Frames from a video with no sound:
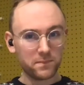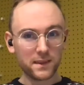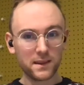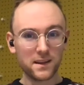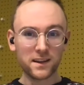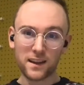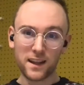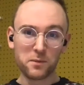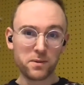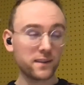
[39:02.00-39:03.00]
I got a lot of
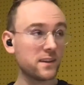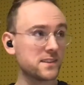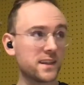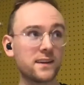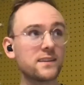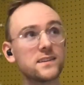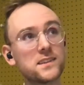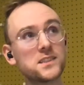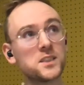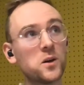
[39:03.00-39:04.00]
practice at that.
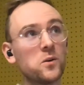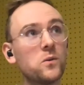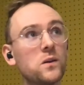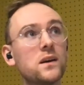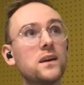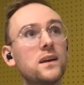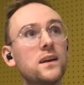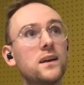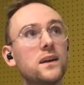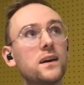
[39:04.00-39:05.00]
So,
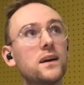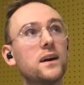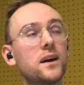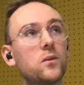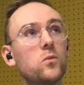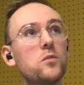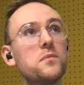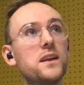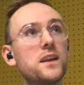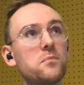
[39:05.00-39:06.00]
one
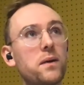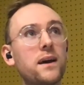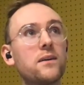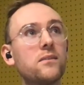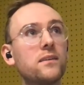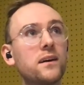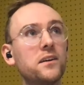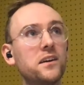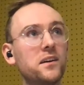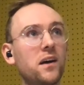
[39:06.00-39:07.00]
million pound.
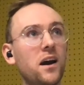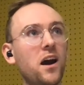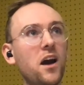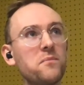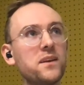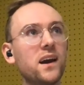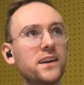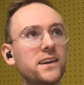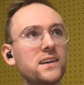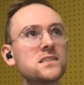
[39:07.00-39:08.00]
I, I, I mean, I
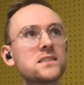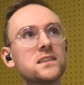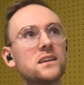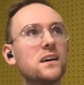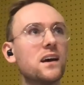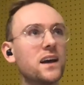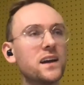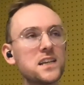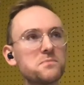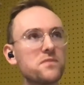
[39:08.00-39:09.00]
guess, I guess
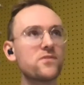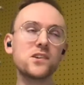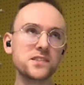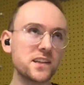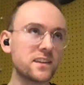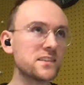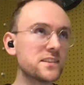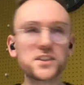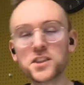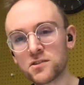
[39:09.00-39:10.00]
my first thing
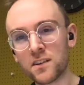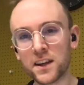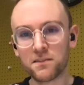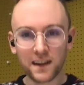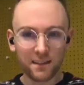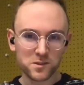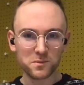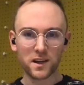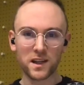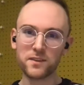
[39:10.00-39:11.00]
is try and craft some
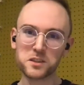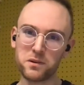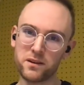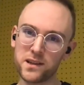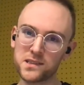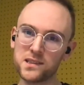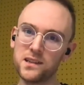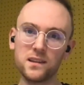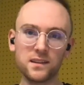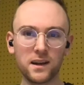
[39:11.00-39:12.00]
kind of experience
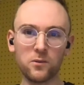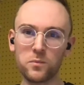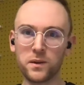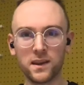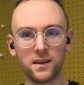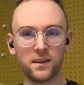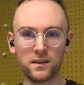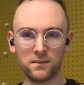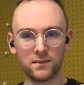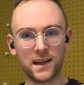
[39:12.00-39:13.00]
that would be, you know,
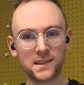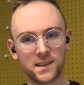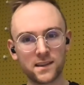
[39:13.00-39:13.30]
lasting.